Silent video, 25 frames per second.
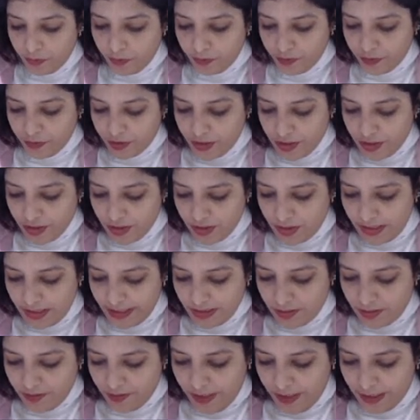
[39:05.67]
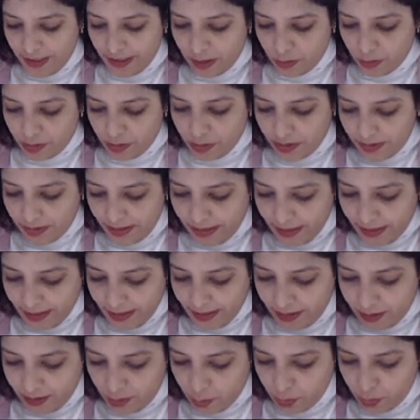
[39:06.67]
first let's find out the rate.
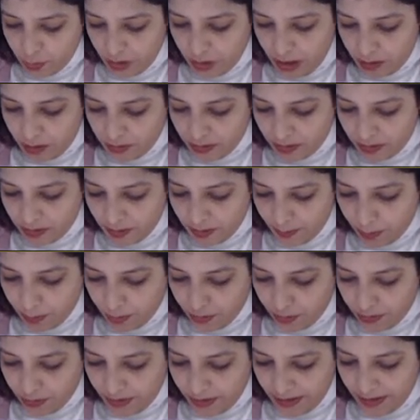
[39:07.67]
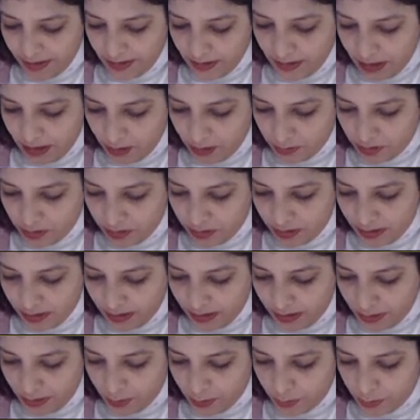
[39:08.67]
2,000 upon 8,000
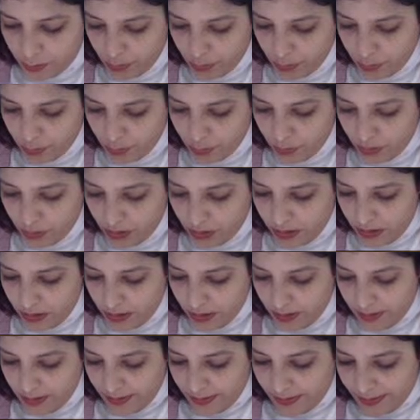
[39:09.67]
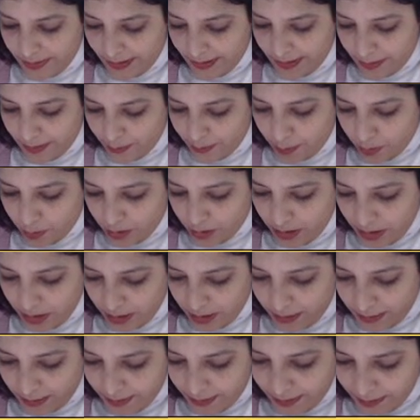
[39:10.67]
into 2, rate upon
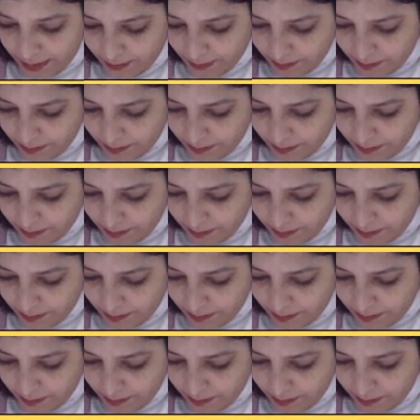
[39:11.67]
100,